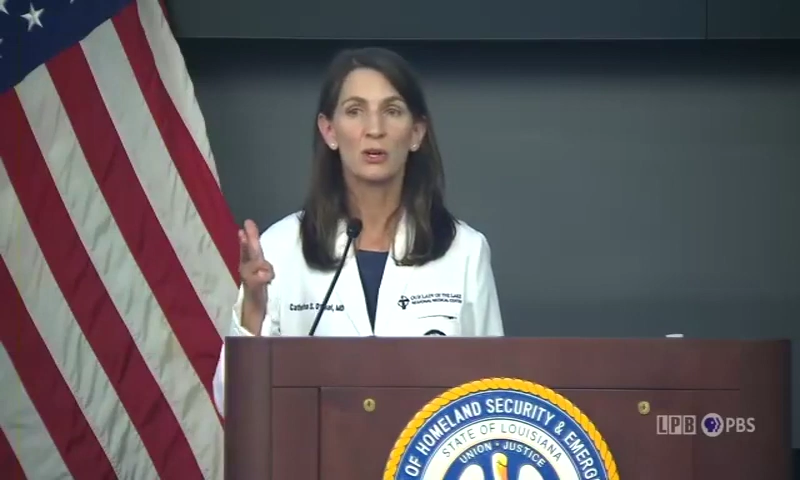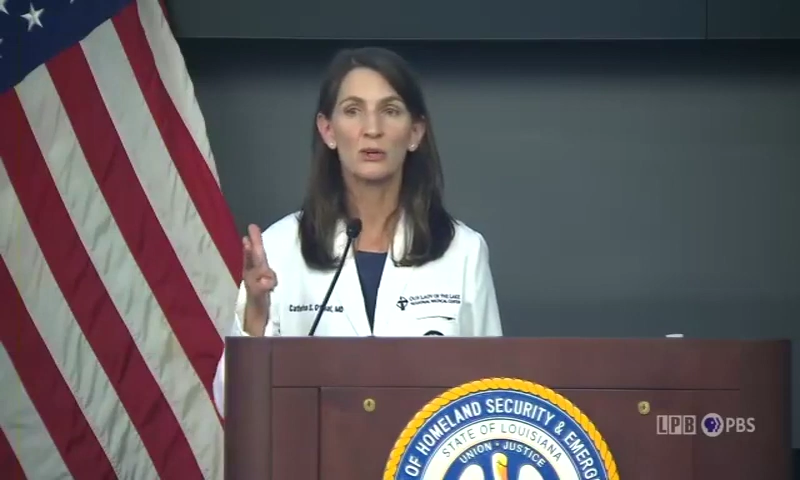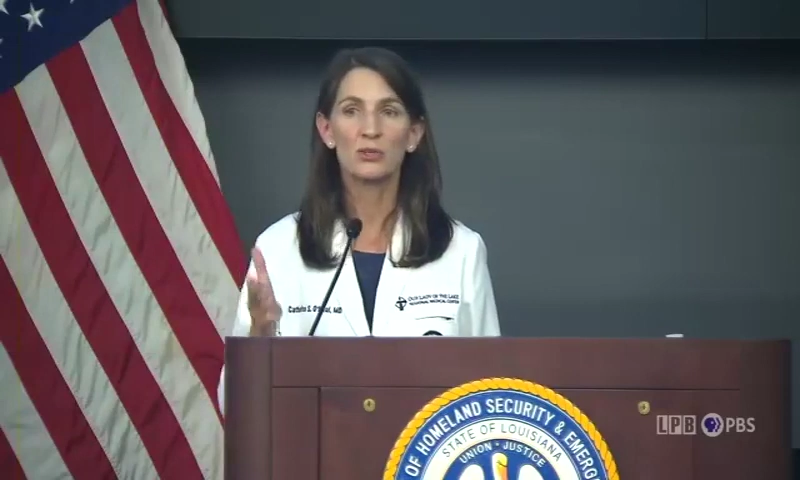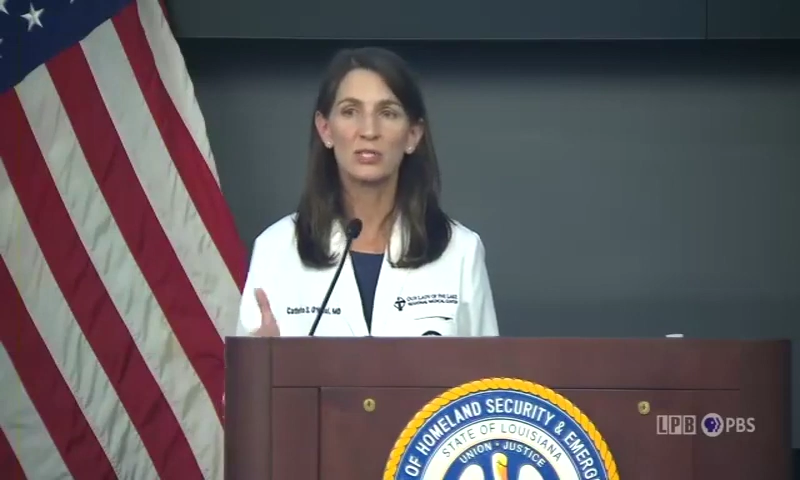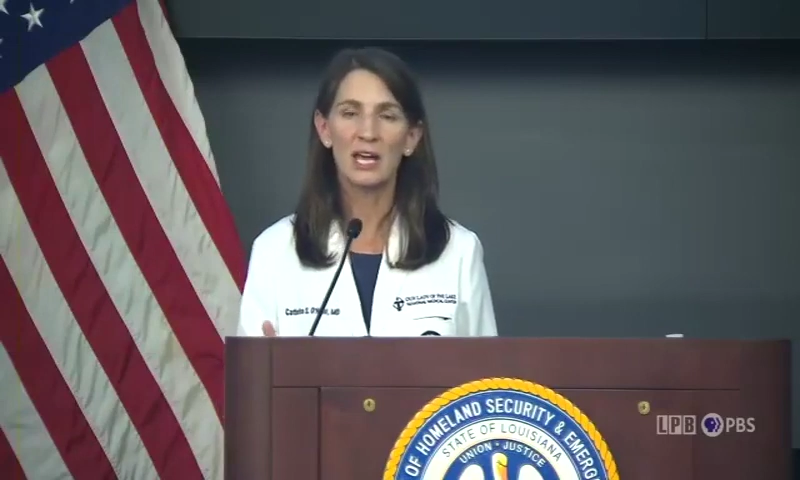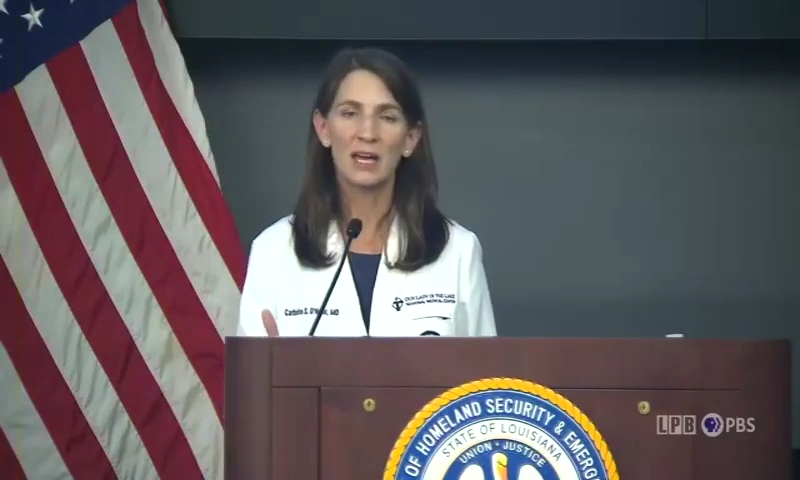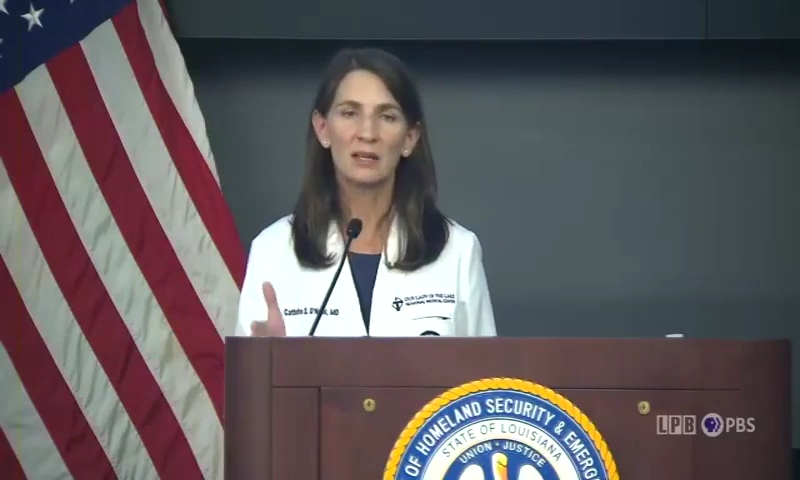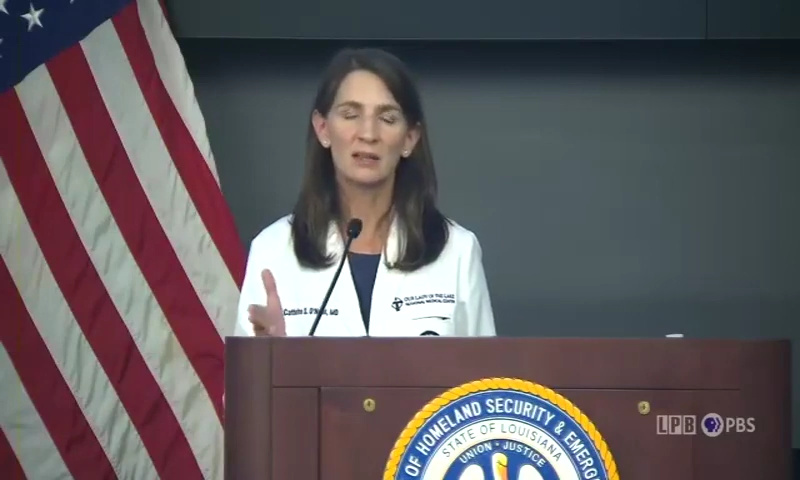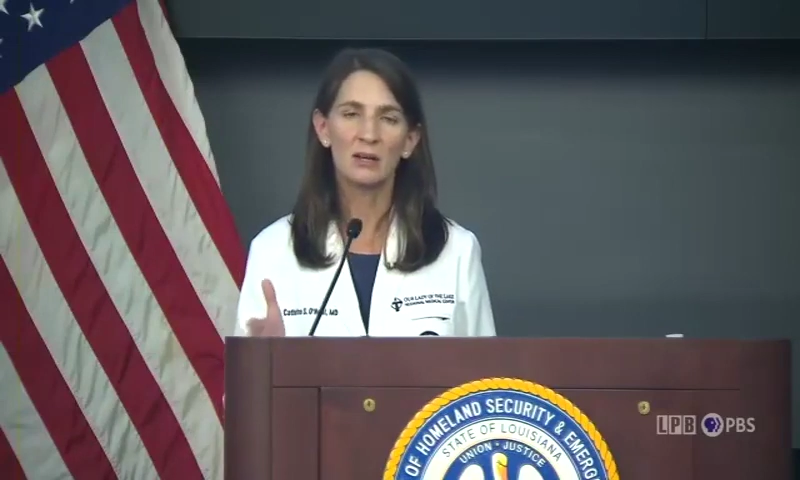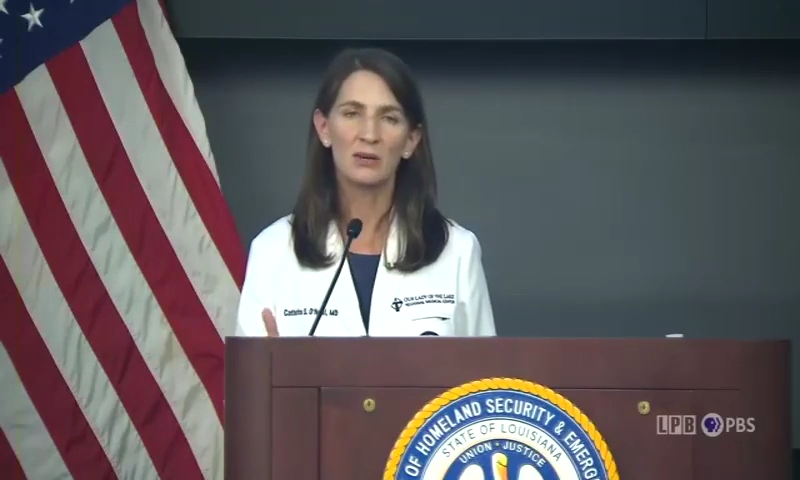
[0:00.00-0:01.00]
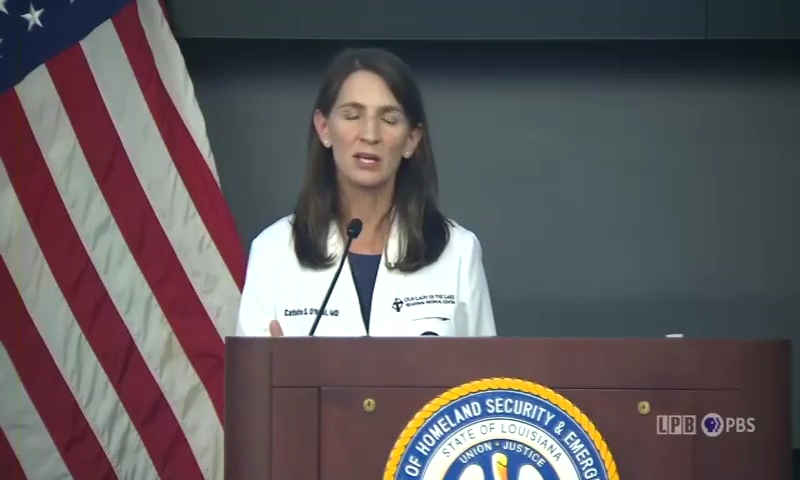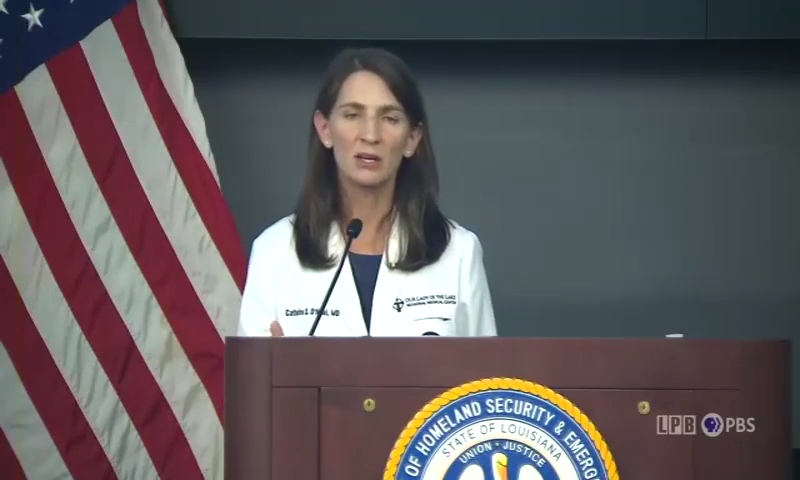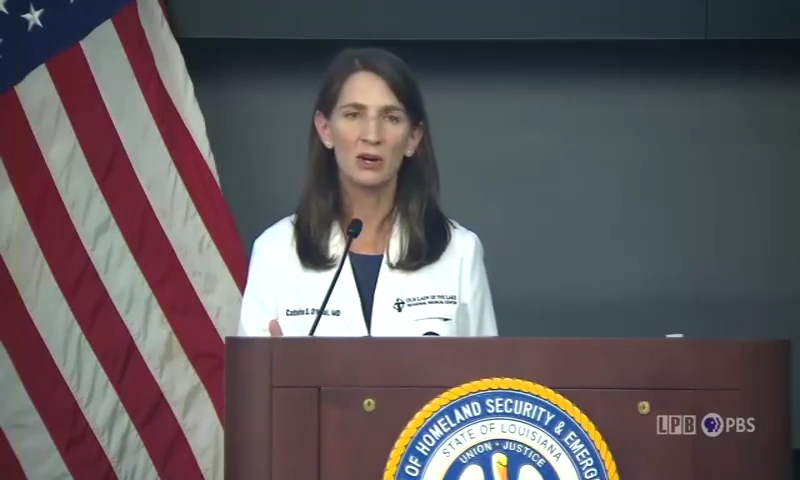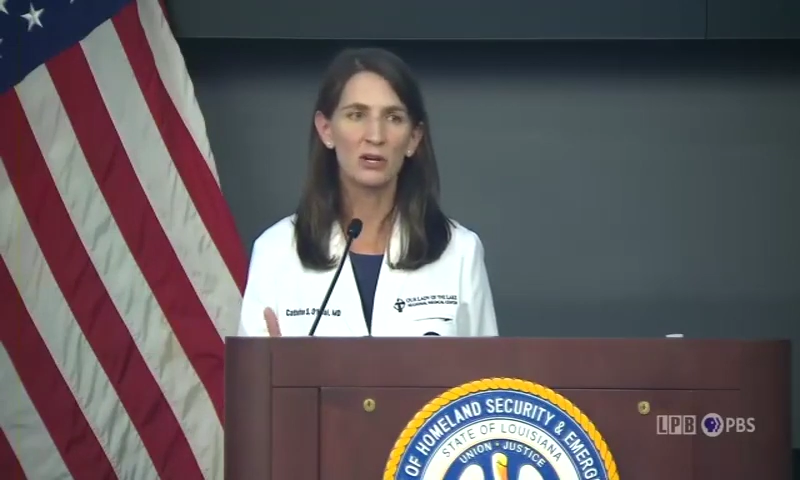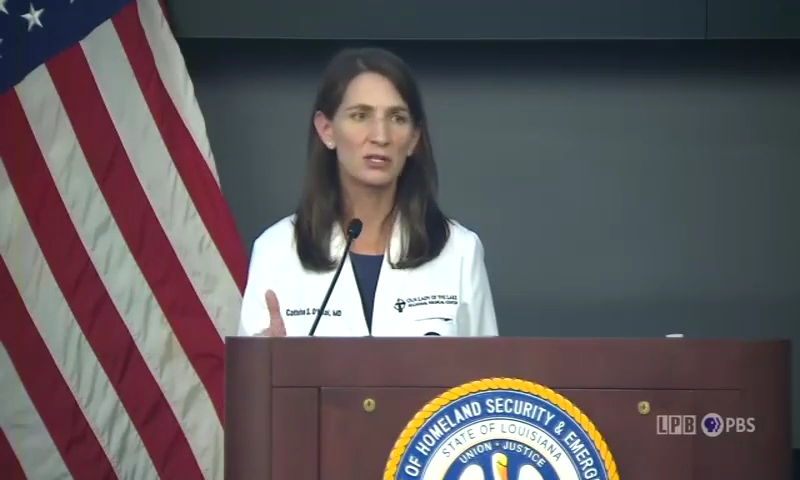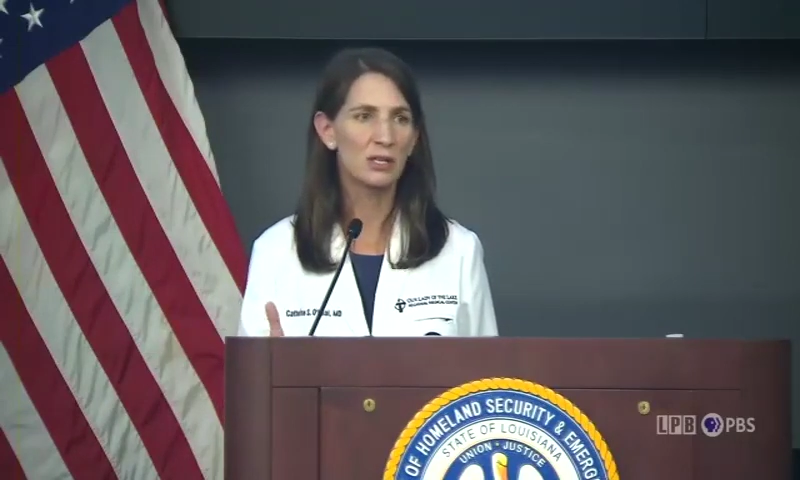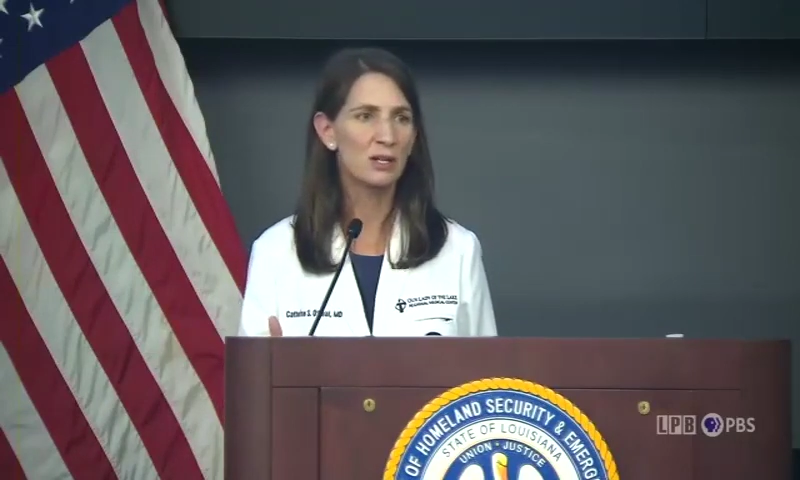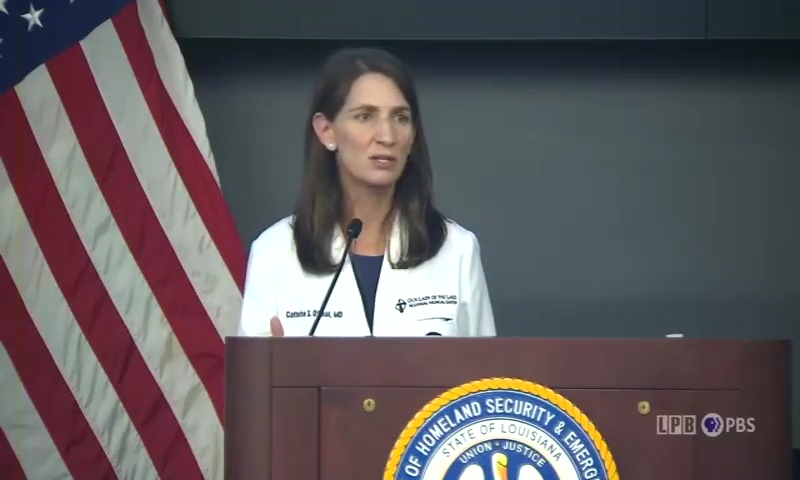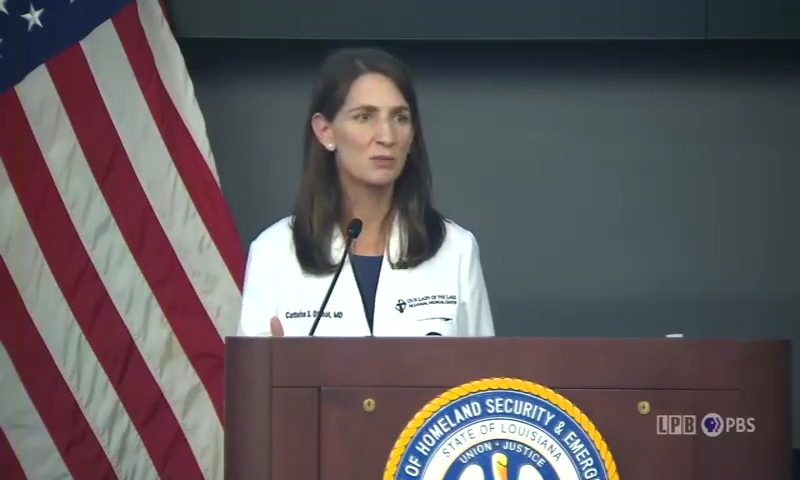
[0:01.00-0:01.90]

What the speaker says: who sat in their ERs in their